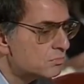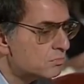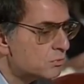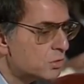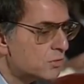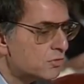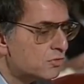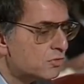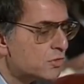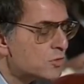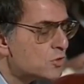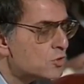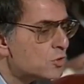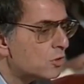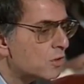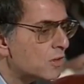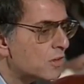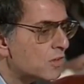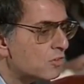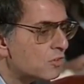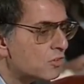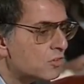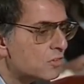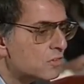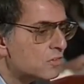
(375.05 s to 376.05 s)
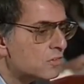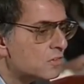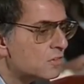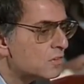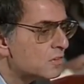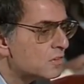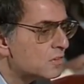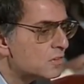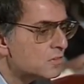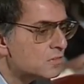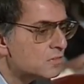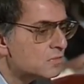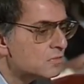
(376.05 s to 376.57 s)
refrigeration,
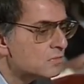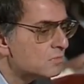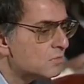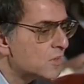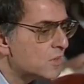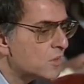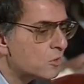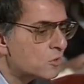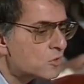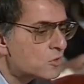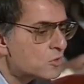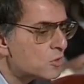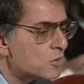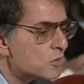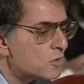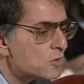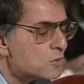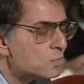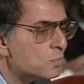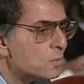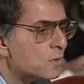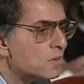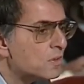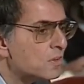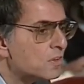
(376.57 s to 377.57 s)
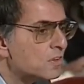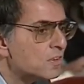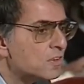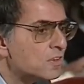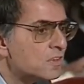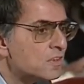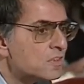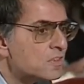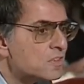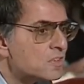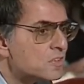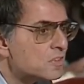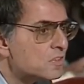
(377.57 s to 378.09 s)
um, aerosol spray
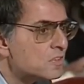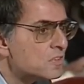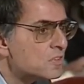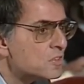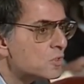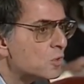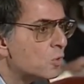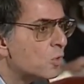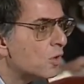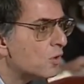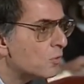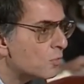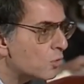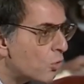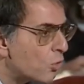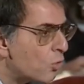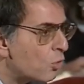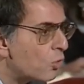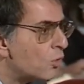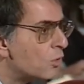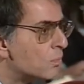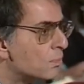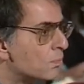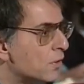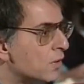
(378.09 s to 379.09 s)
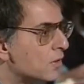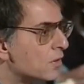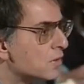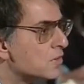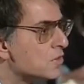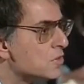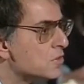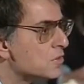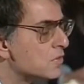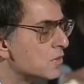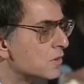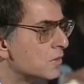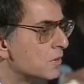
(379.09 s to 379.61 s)
cans, and so on, all
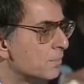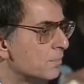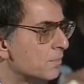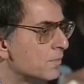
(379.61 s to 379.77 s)
products of our